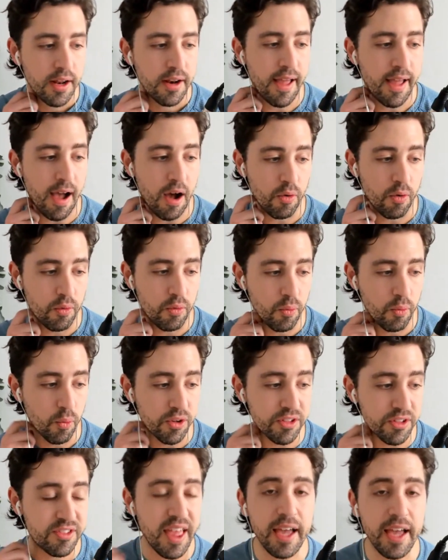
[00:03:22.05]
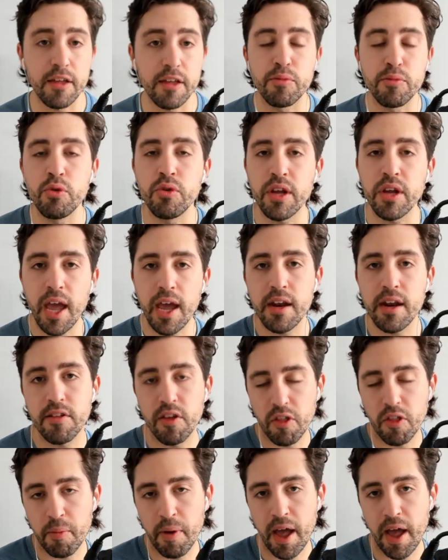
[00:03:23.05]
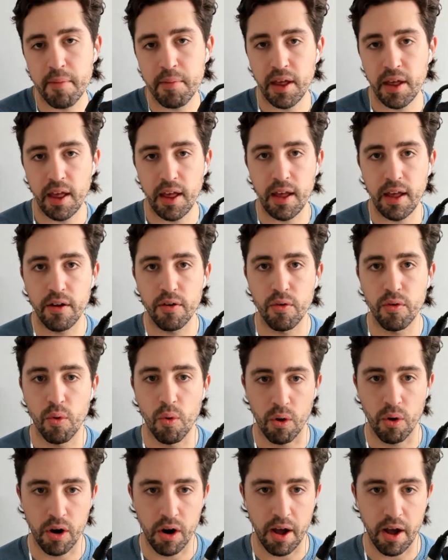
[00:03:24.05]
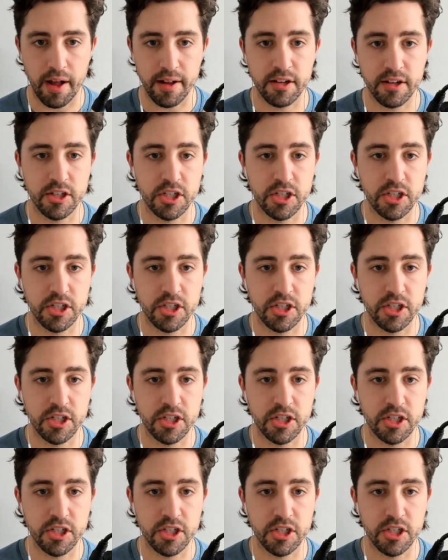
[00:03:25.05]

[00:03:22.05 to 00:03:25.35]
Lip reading: Now, was that communicated to the Miami Heat or not?